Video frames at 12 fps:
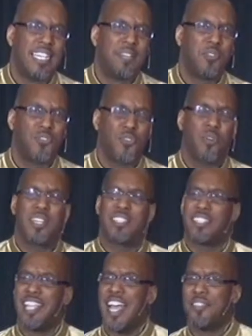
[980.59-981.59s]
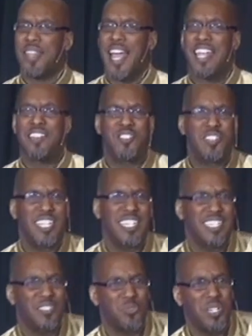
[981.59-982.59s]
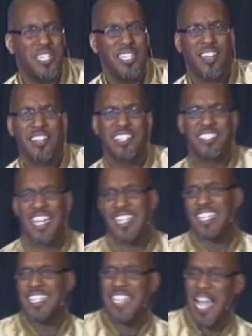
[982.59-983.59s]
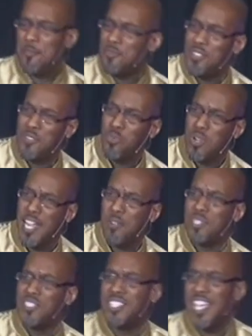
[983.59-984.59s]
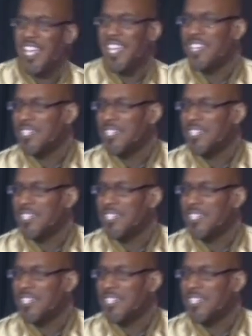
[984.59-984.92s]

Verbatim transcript: before his death, I didn't really understand the depth of what I was saying